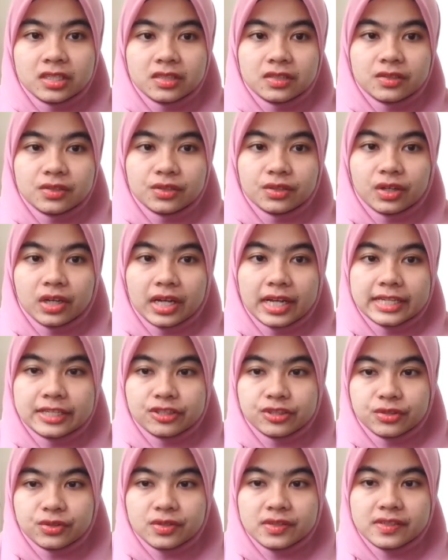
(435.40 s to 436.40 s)
So I
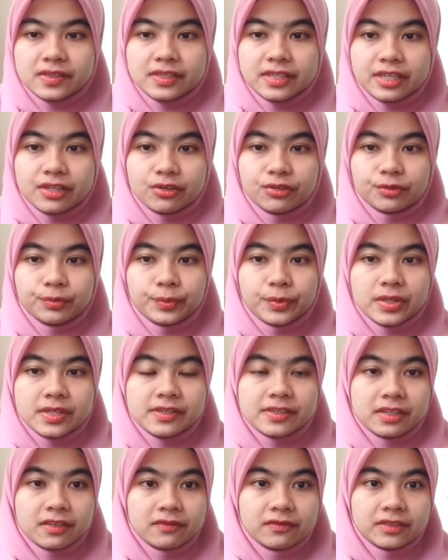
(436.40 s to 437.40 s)
choose
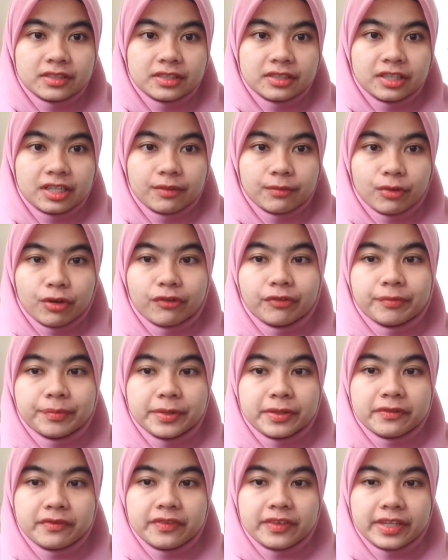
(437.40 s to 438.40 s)
0.7 gram of
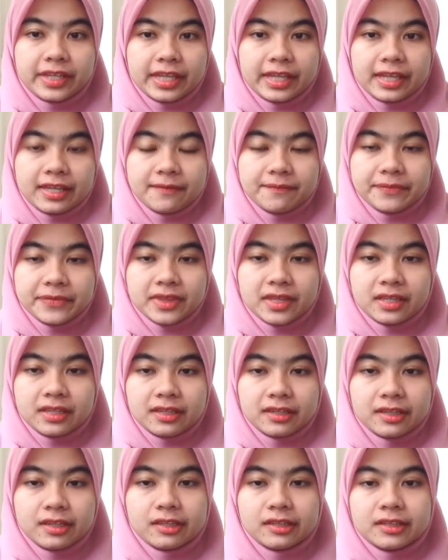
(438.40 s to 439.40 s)
PVA
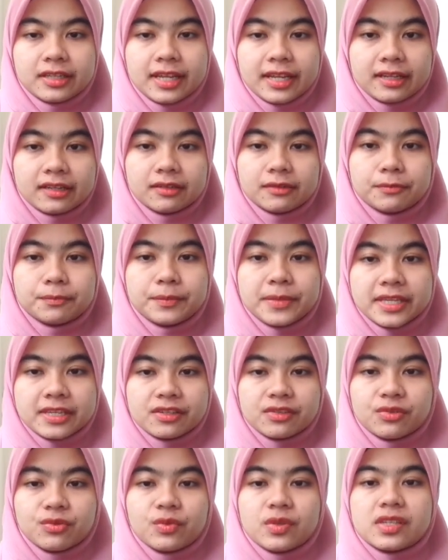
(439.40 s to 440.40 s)
that
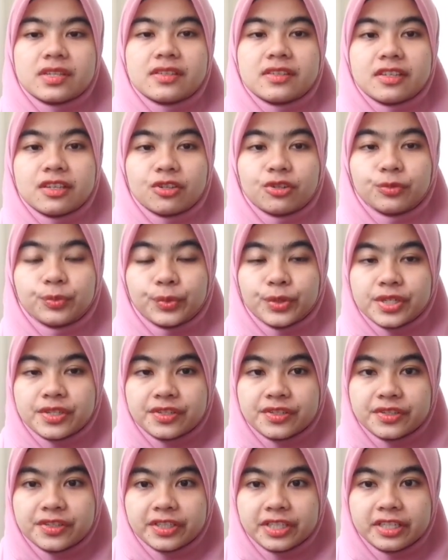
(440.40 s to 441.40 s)
mixed with
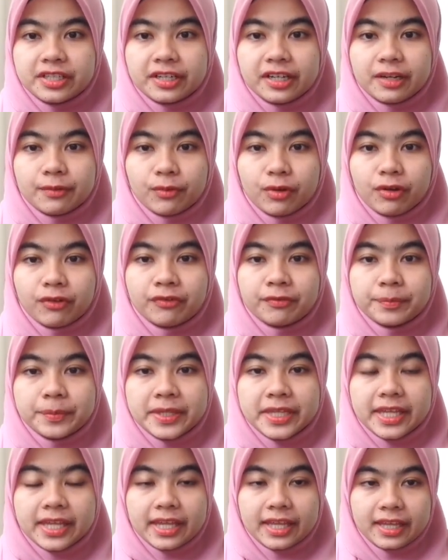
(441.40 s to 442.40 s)
0.3 gram of
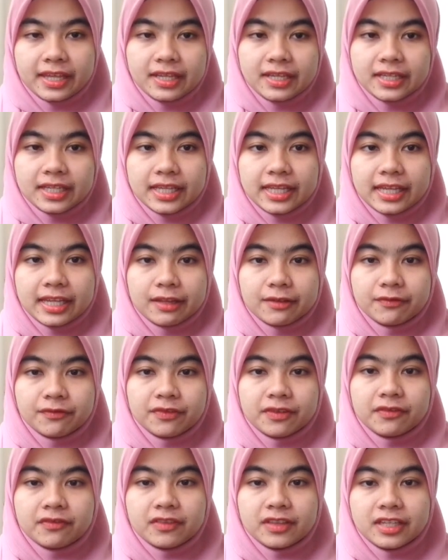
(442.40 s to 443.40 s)
PAA in
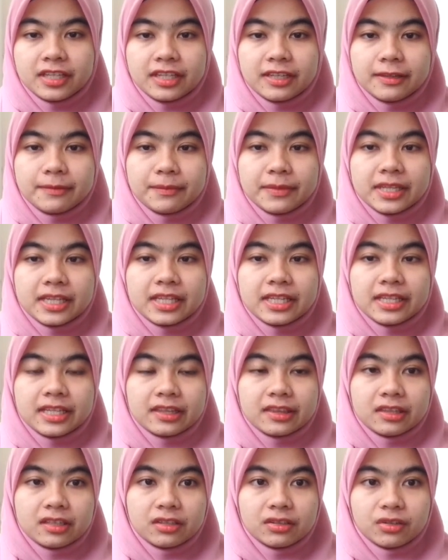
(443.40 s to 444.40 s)
50
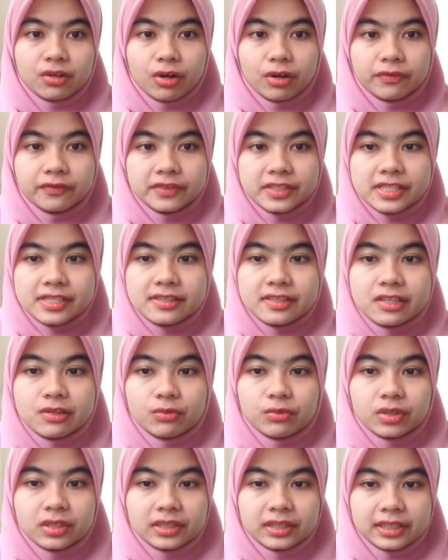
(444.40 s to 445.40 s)
milliliter of distilled
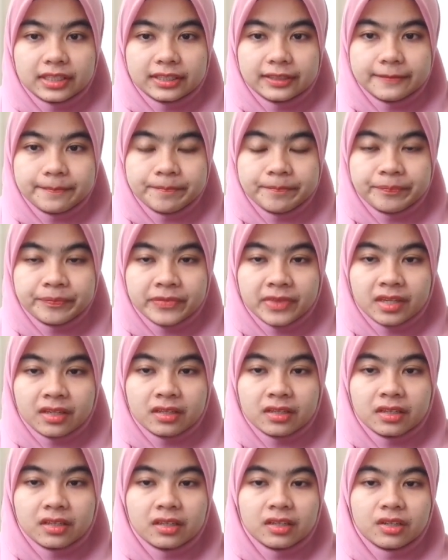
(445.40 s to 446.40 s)
water
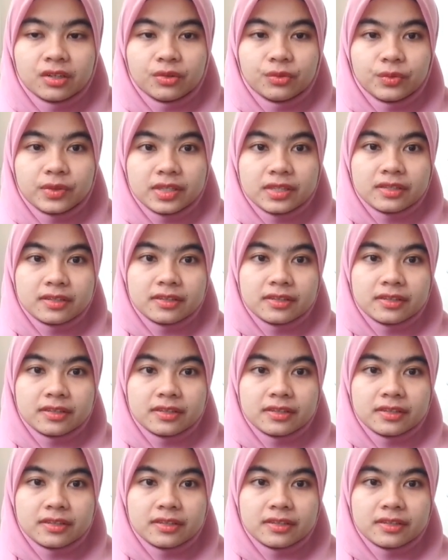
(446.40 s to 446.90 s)
with